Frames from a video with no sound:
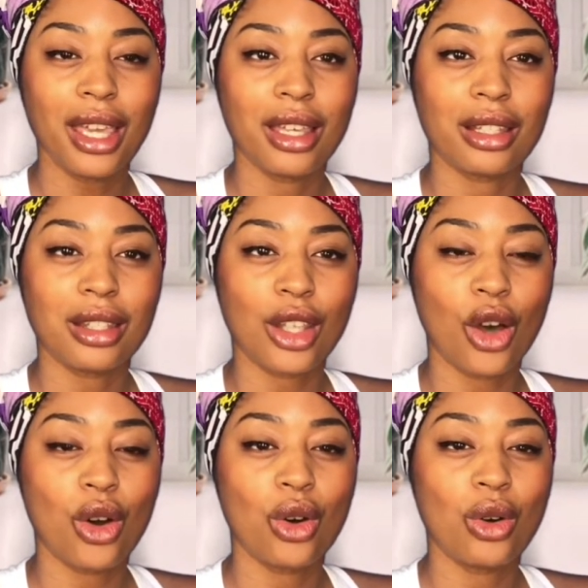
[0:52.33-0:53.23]

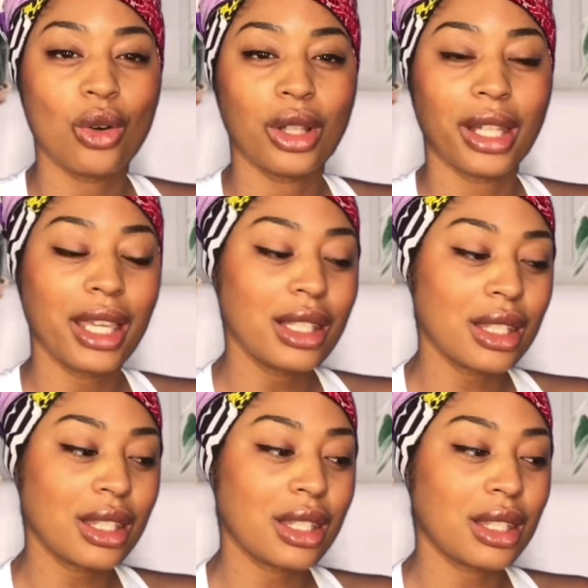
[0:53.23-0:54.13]
So let's
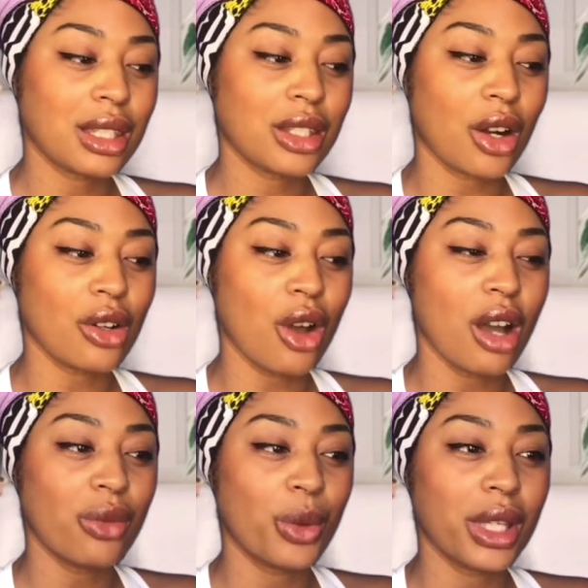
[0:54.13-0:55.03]
start
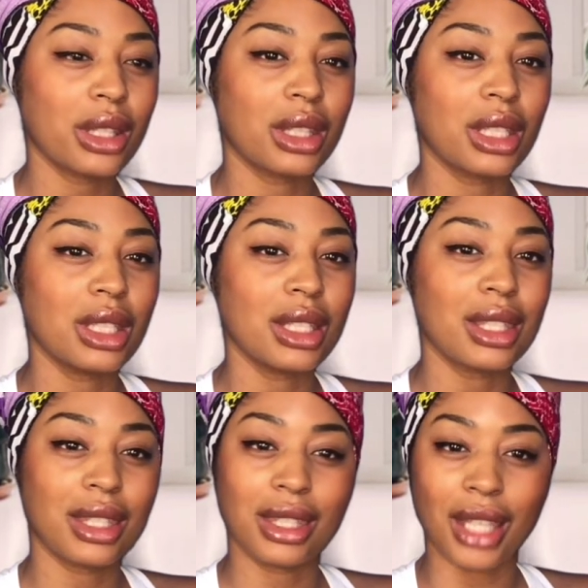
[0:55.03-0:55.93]
off with the
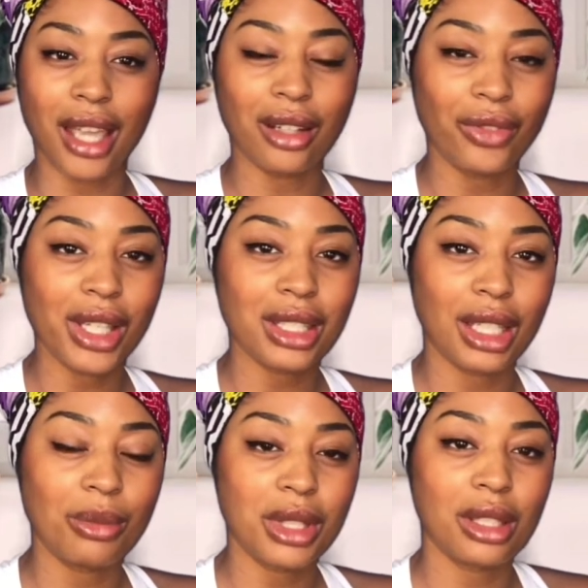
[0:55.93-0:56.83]
side effects that
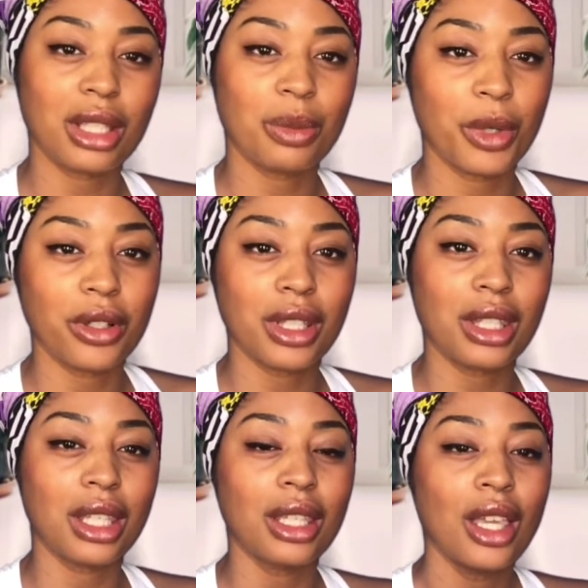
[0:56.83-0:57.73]
I'm still
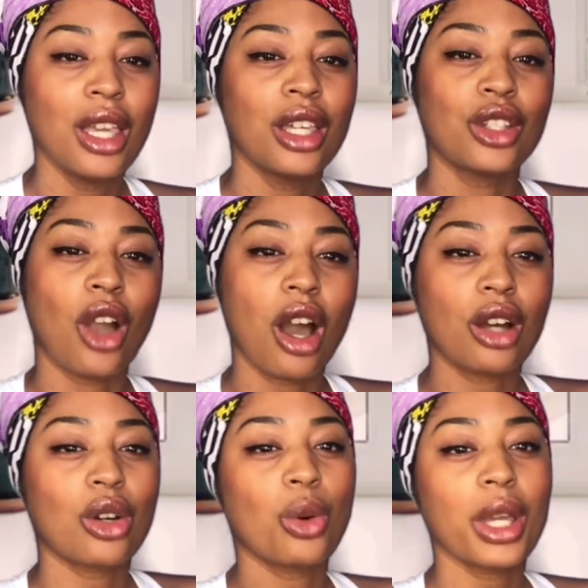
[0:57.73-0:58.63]
experiencing. Y'all,
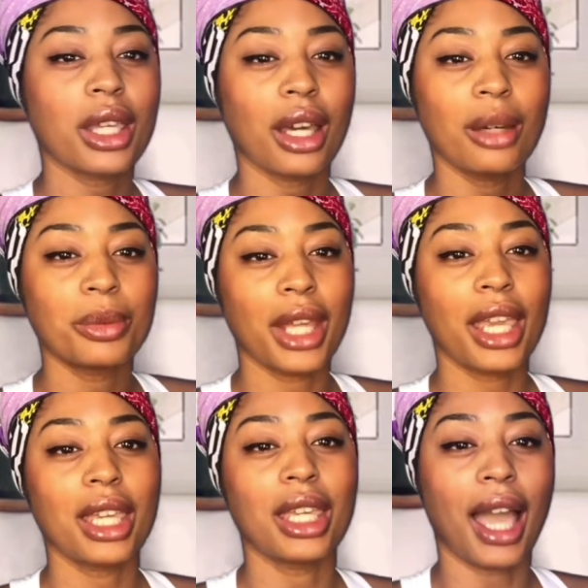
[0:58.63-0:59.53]
quick
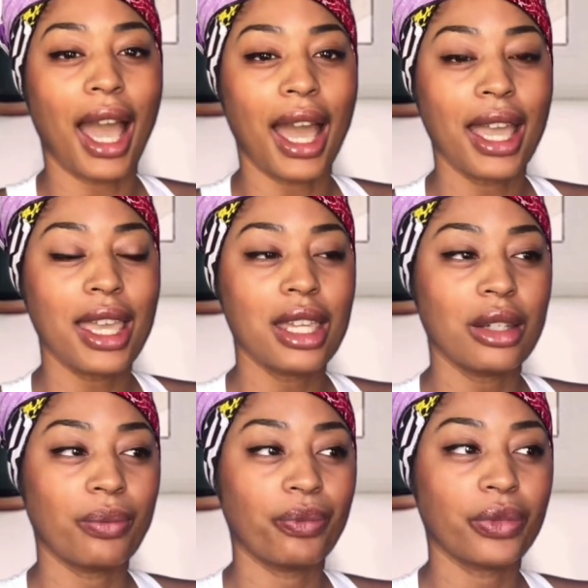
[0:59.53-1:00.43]
update.
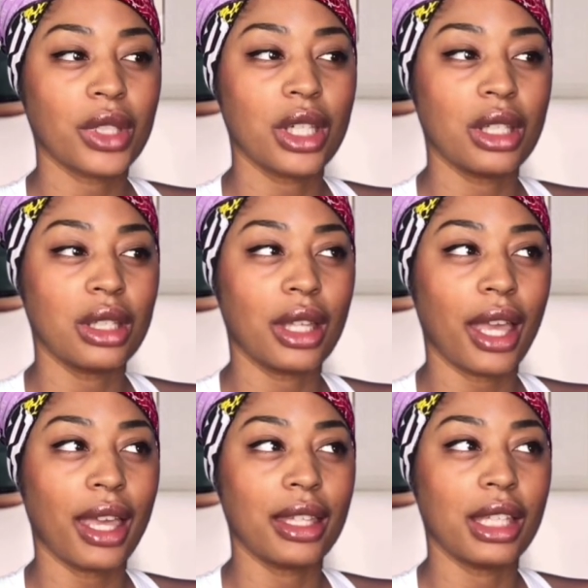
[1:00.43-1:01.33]
I
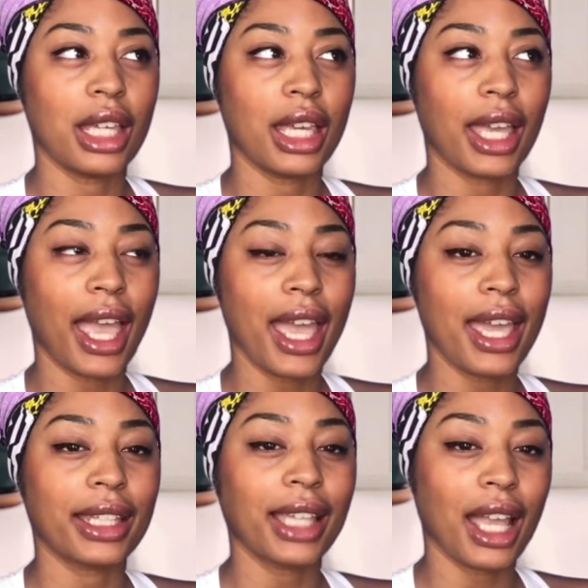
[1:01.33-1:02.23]

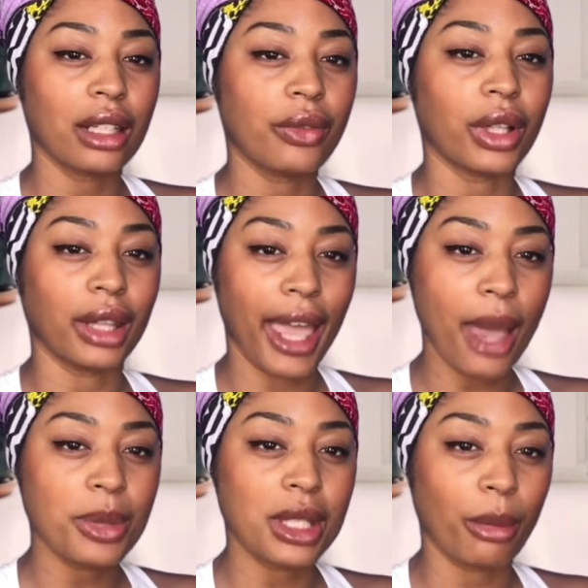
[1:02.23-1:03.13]
had kind of a
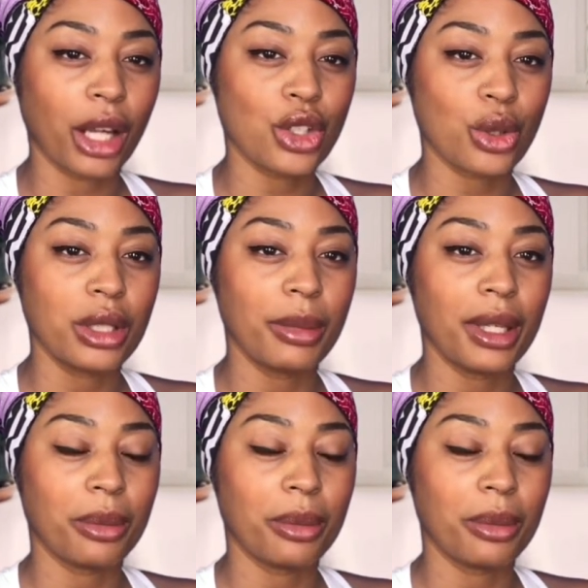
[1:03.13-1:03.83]
lapse in my treatment